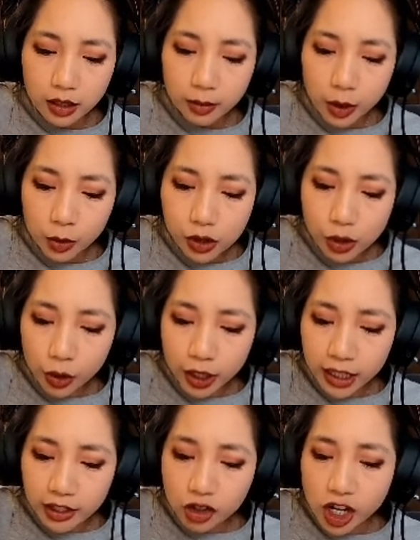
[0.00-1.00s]
So we're going to
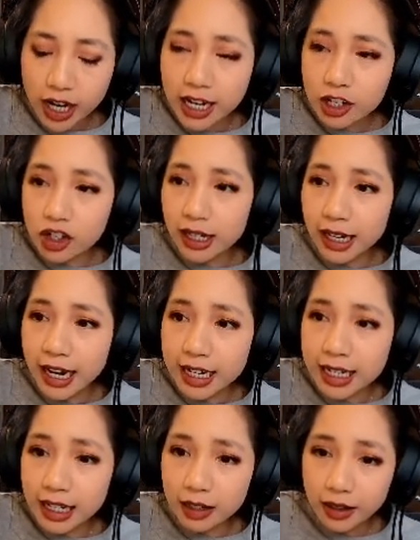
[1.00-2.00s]
change that
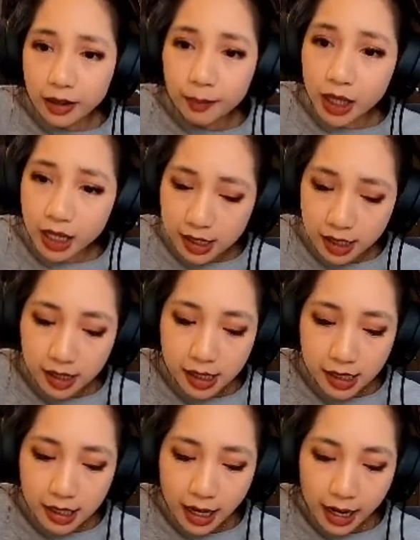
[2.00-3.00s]
ending because this is
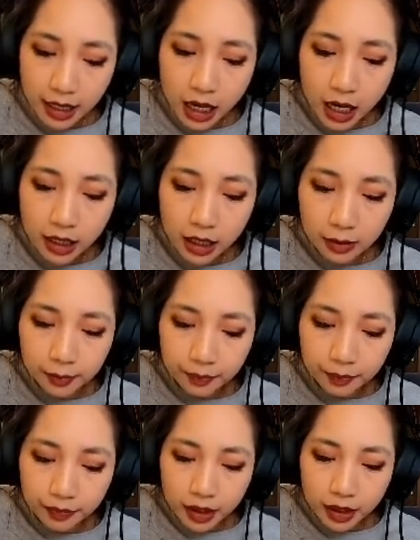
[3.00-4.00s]
an anion.
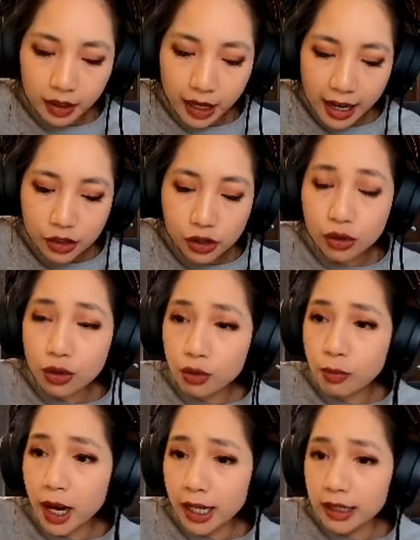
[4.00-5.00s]
S2
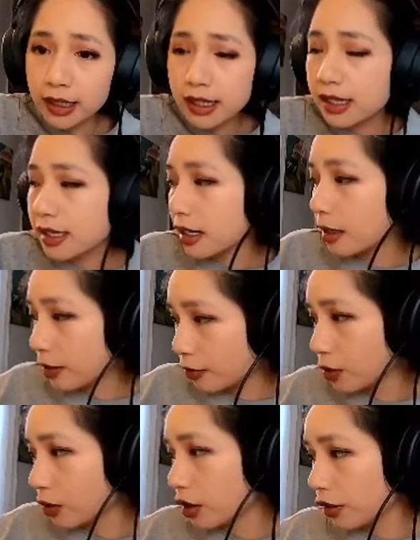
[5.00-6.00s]
minus, if you
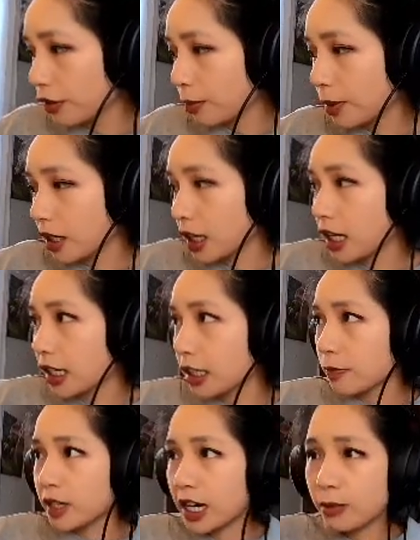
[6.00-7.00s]
look on the periodic
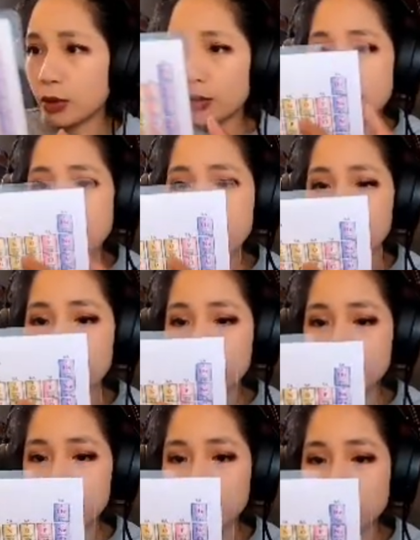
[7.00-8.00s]
table, that's how we predict its